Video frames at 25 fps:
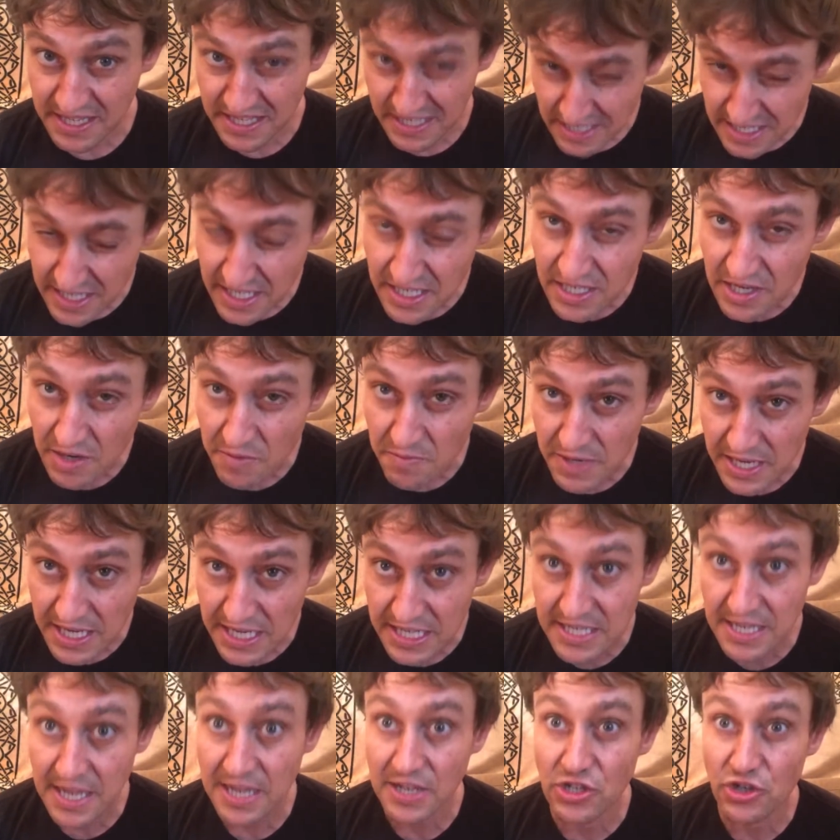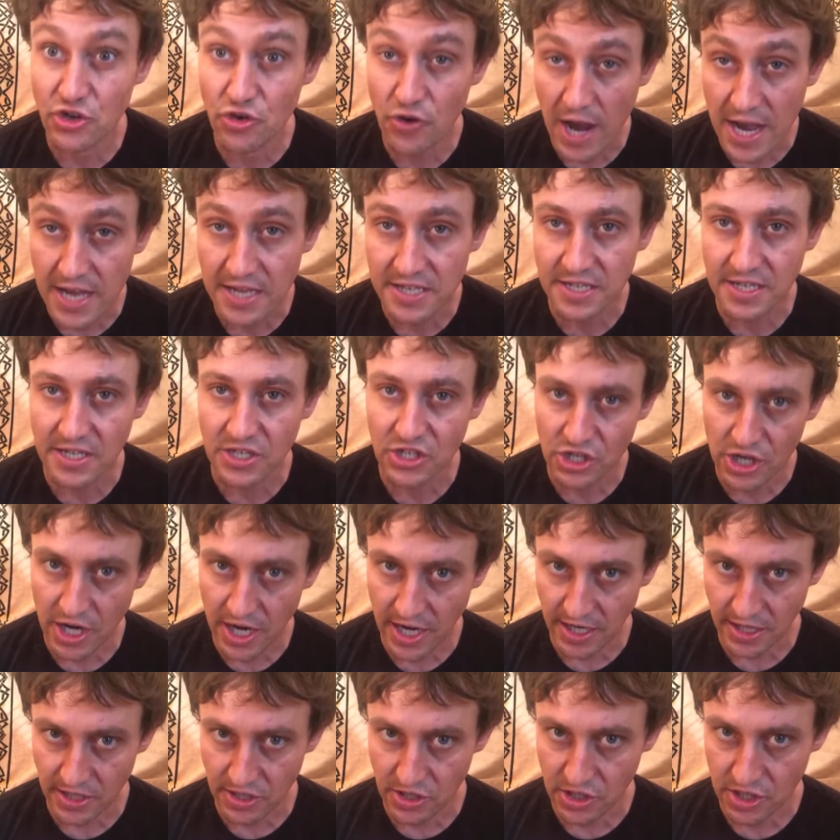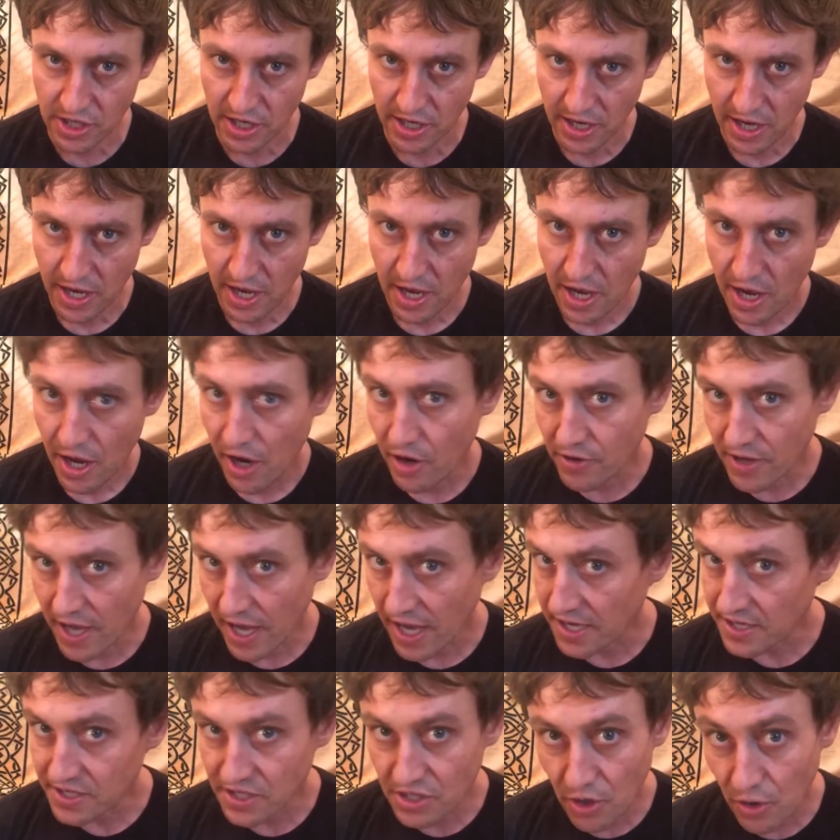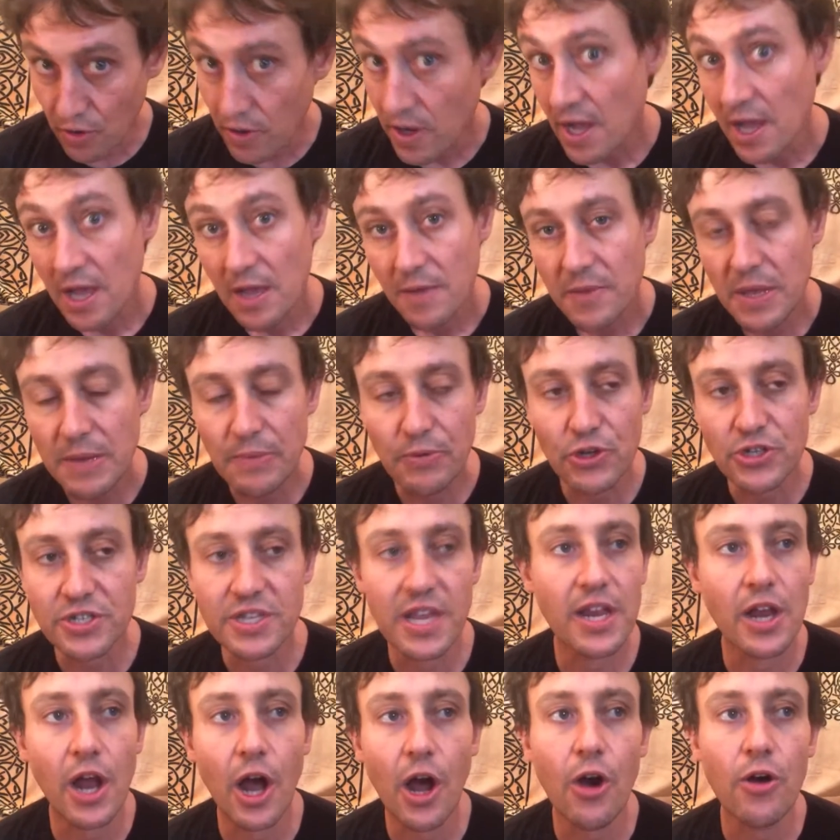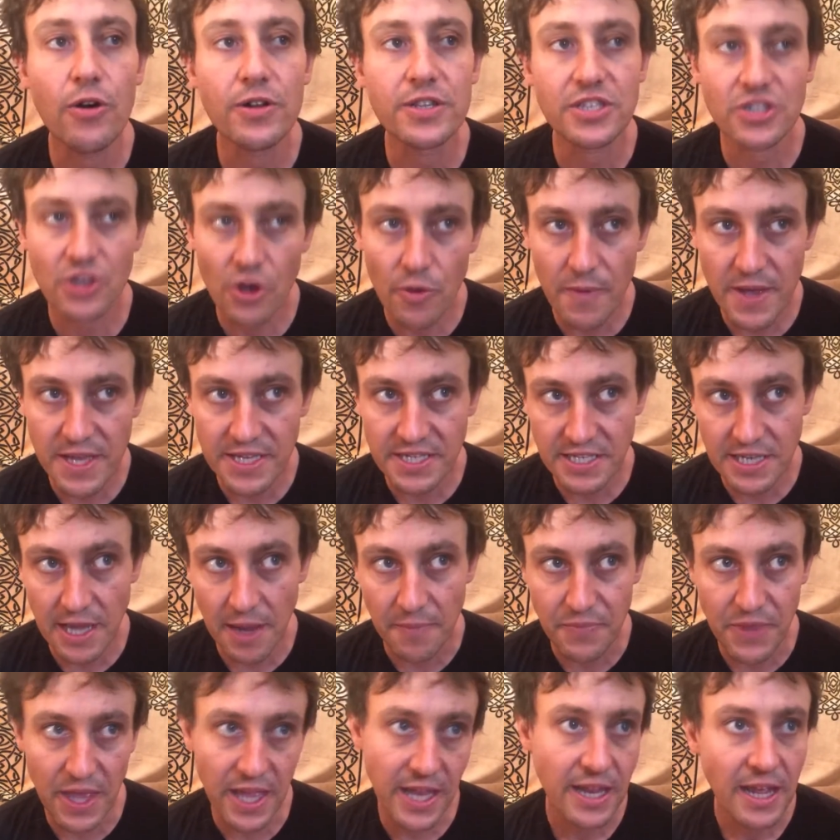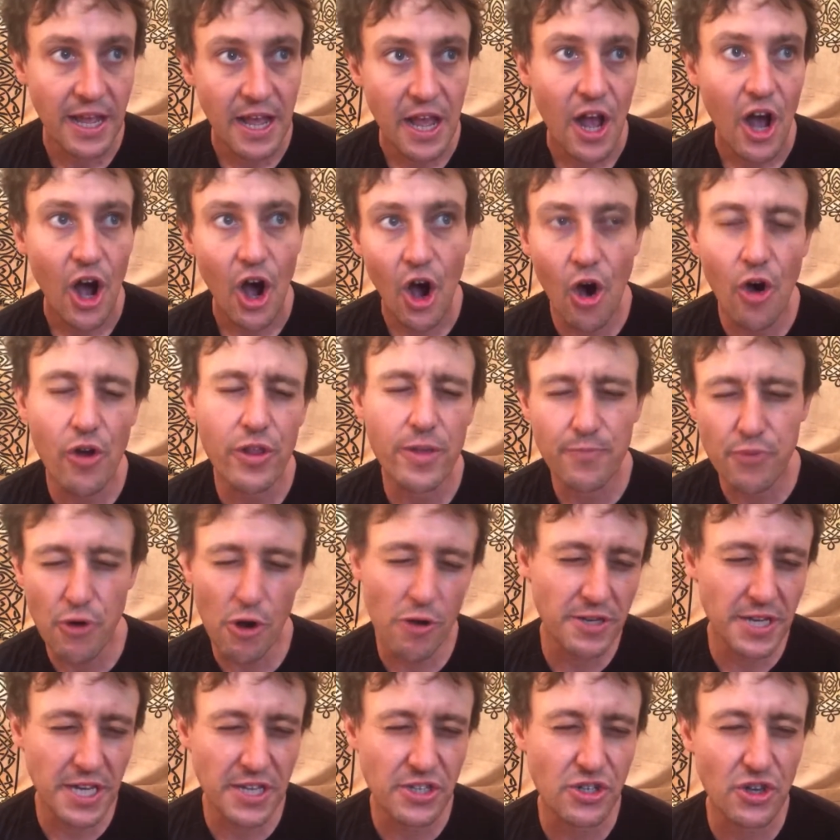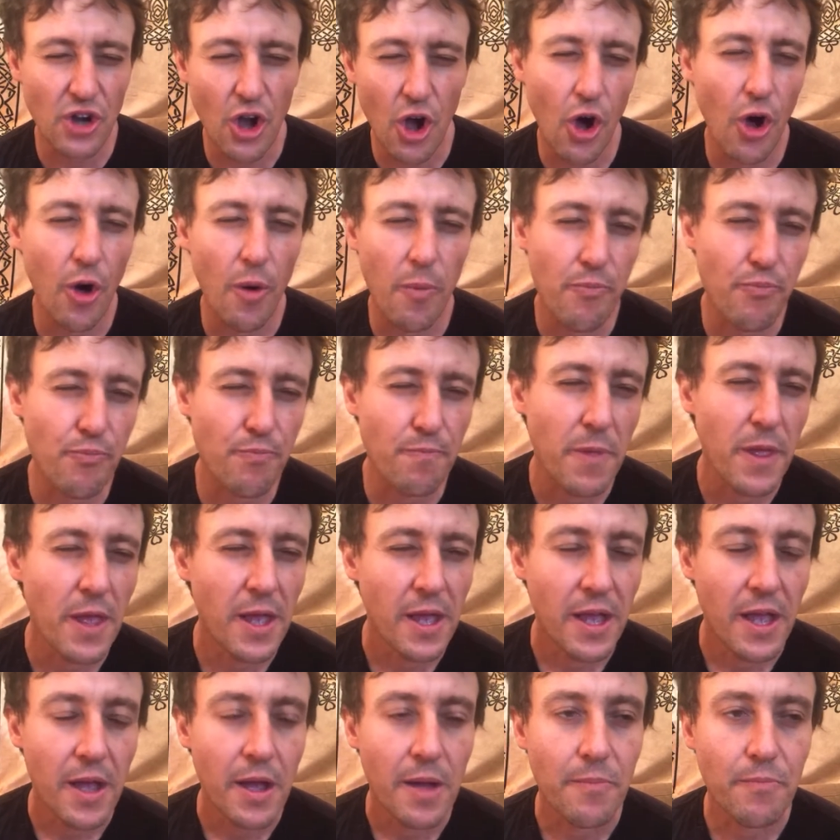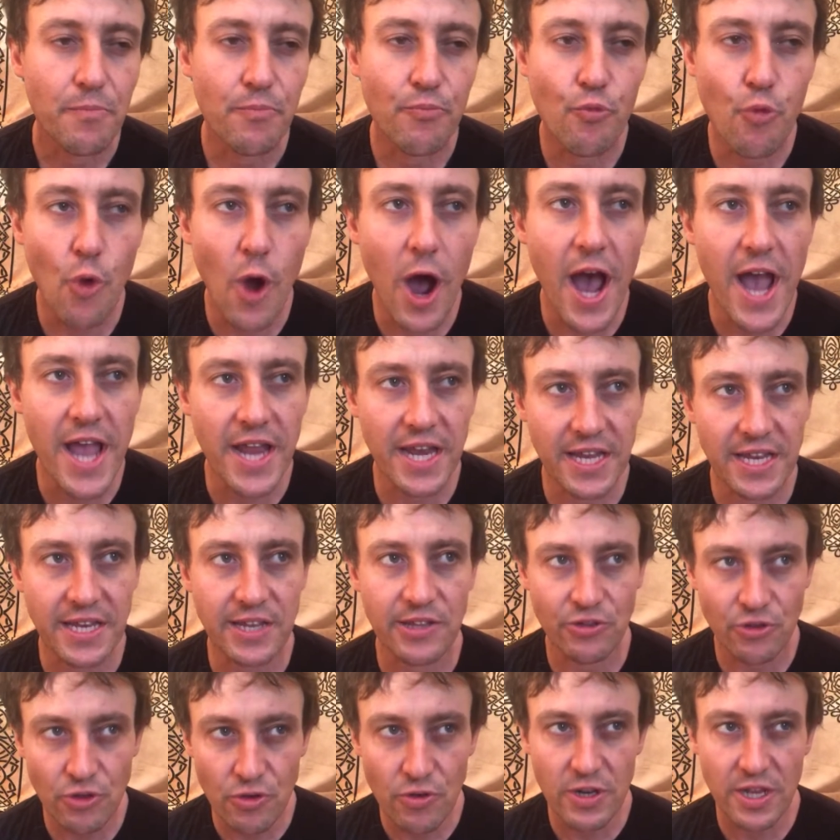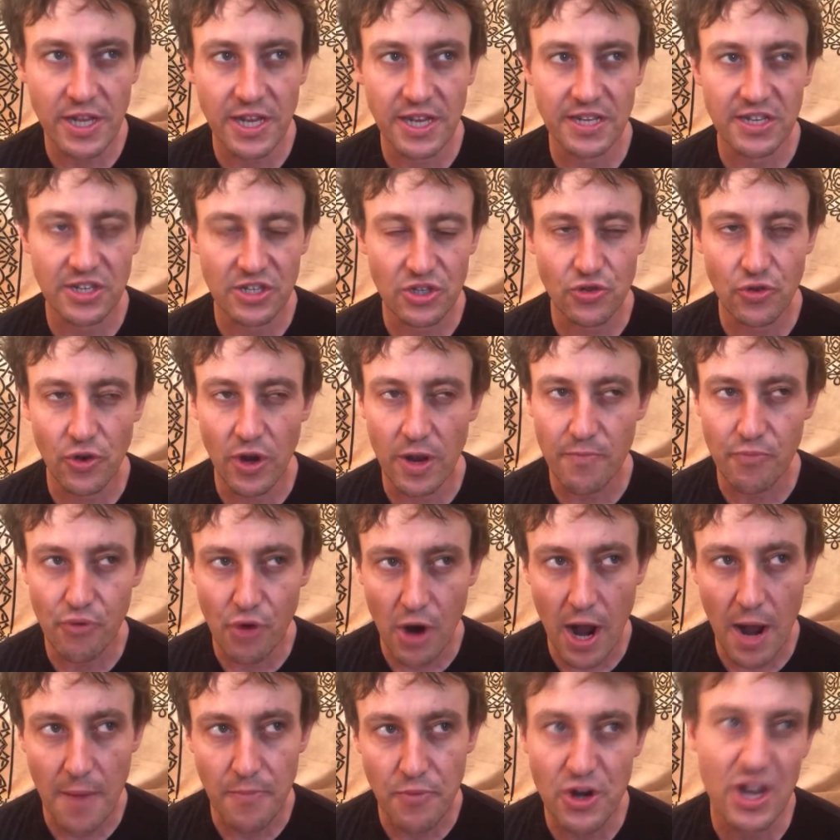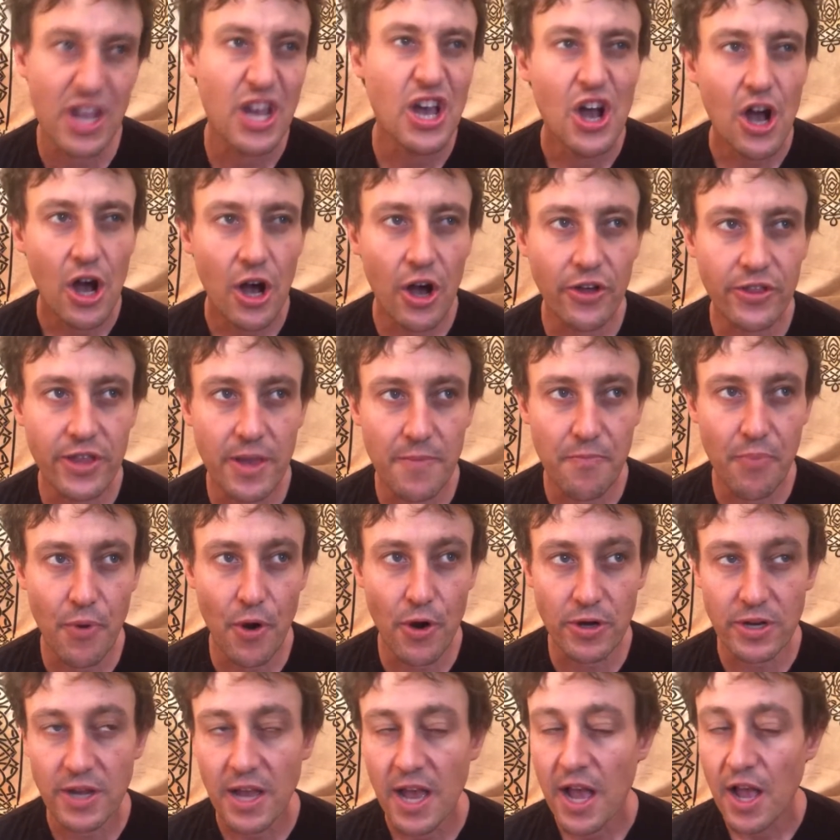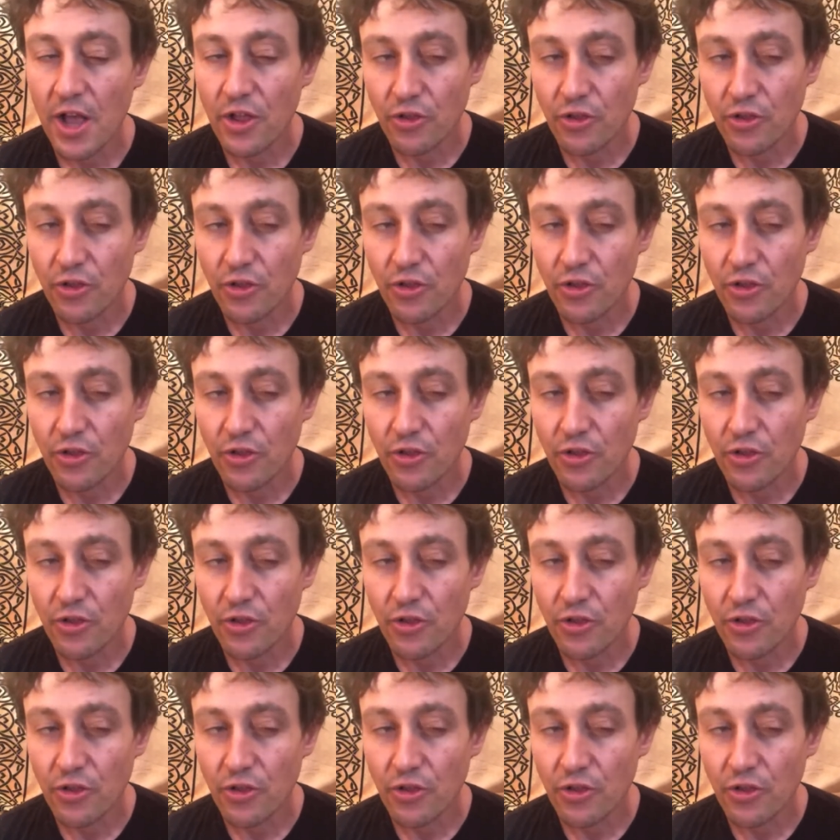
The system needs drastic change. Okay, so people are saying, oh, it's so messed up that, oh, the protesters are all rioting and looting and destroying property. Oh, they burnt.